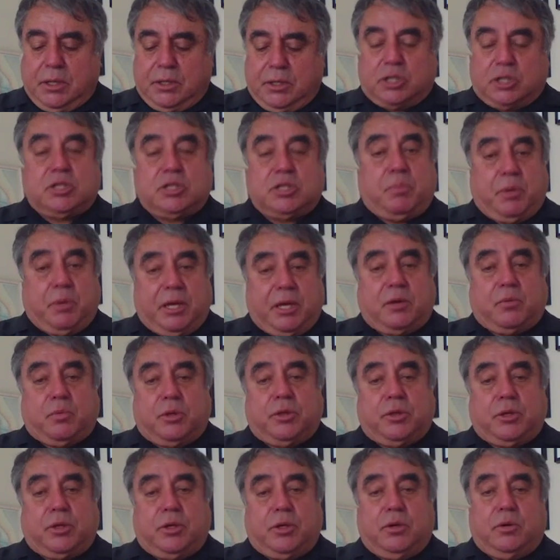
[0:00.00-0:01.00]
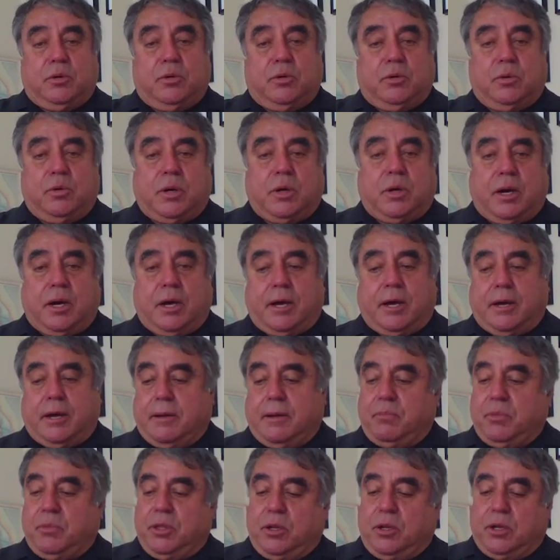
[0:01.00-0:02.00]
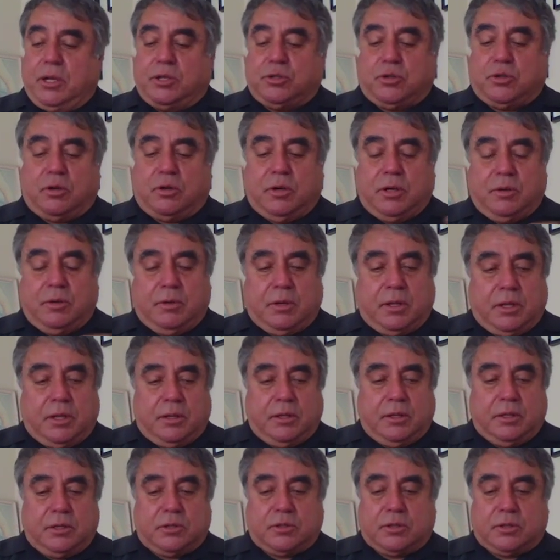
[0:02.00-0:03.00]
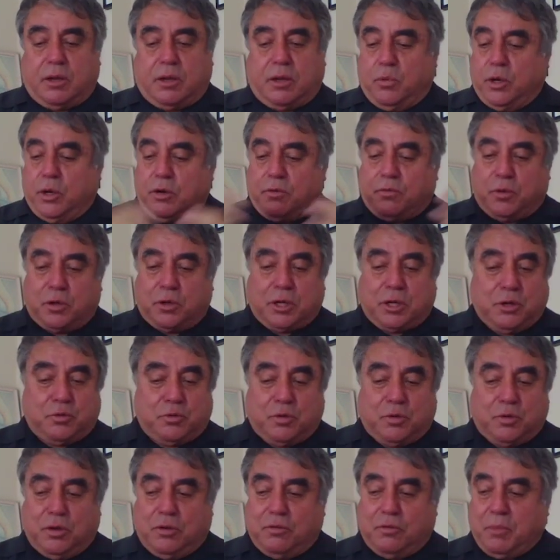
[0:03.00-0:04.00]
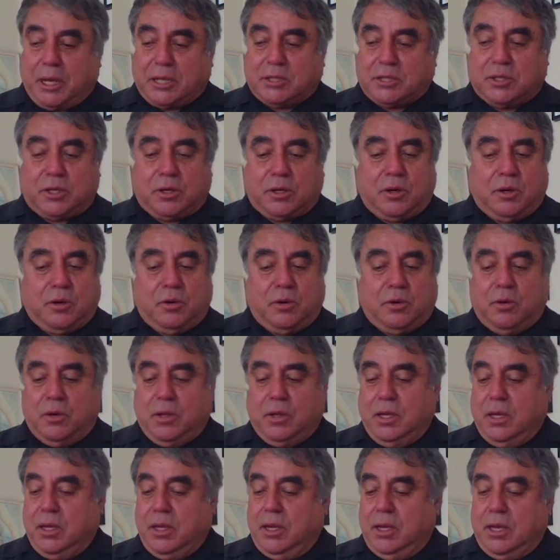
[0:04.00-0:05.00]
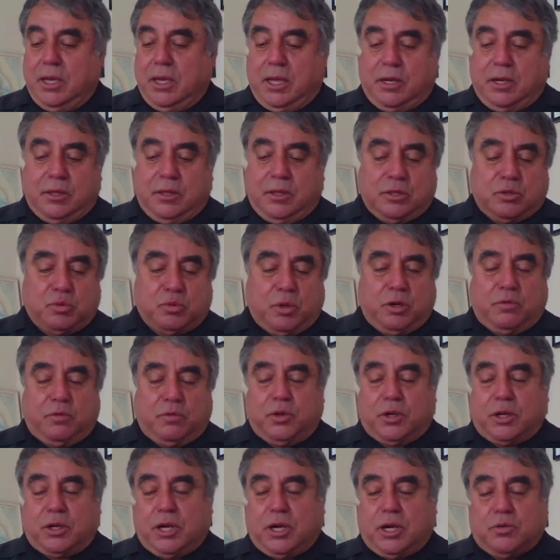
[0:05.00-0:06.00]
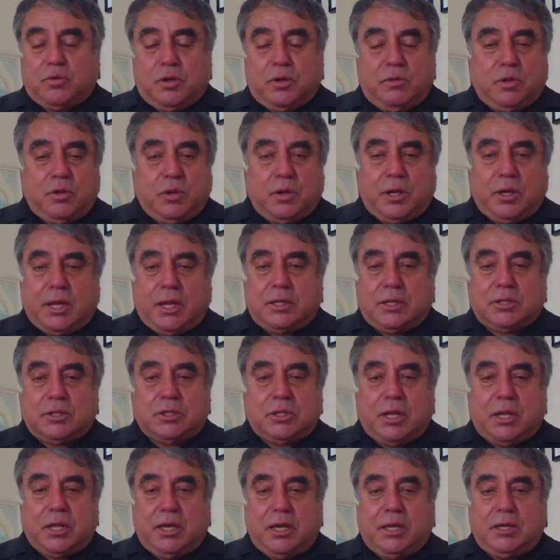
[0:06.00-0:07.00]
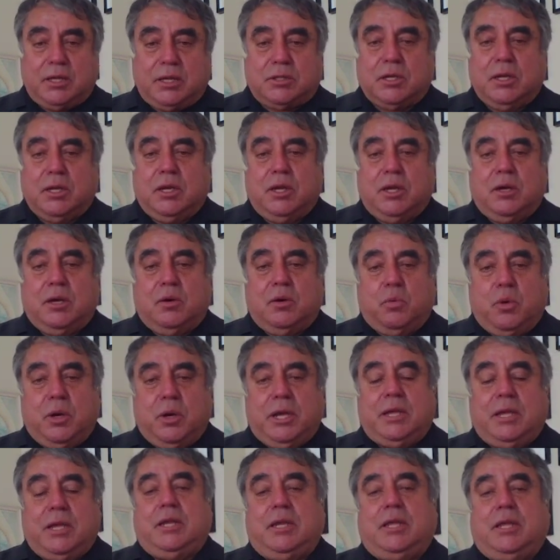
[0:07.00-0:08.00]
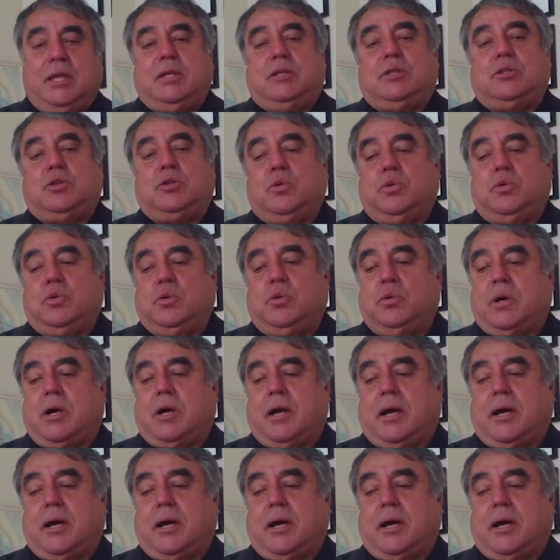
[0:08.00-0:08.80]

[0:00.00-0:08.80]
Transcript: to speak with you, as you're in this wonderful country of Mexico and in this wonderful country of the United States. We need to